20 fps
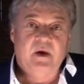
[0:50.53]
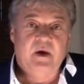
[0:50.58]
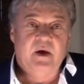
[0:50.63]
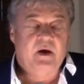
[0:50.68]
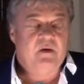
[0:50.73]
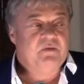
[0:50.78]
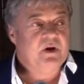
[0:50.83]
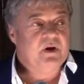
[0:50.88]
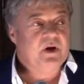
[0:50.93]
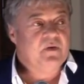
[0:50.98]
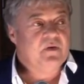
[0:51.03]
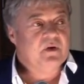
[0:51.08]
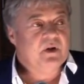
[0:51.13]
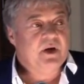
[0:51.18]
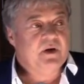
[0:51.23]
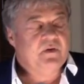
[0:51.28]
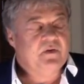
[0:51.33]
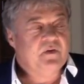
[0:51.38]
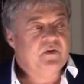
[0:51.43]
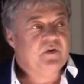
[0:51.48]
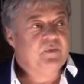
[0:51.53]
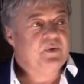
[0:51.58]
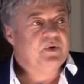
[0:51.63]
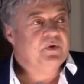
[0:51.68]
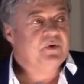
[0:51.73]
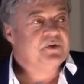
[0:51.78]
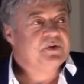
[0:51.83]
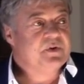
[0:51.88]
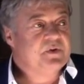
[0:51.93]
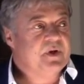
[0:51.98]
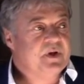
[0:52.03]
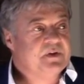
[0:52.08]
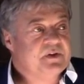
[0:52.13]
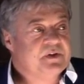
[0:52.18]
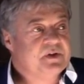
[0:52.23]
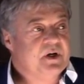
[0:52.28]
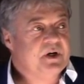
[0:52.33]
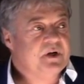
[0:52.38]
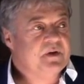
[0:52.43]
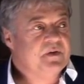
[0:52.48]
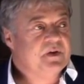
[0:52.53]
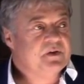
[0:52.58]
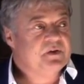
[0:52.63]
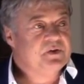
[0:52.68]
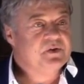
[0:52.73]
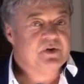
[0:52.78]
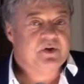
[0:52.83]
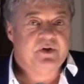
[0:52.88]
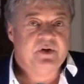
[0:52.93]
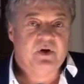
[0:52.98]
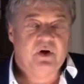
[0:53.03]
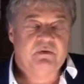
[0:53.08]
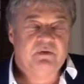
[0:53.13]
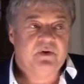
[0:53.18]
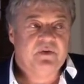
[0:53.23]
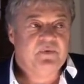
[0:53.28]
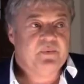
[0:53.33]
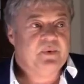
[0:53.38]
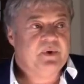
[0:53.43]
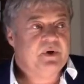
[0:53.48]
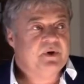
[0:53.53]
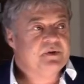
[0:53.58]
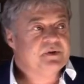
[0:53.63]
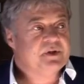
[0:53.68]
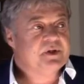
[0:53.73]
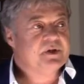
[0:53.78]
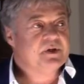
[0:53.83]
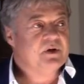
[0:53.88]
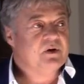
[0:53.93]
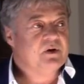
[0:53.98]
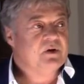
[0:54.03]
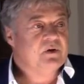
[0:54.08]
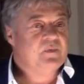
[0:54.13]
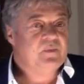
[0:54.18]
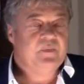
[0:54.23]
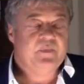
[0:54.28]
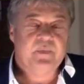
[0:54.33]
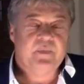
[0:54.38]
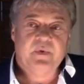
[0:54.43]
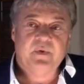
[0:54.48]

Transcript: Every other licensed producer that started this journey over 3 years ago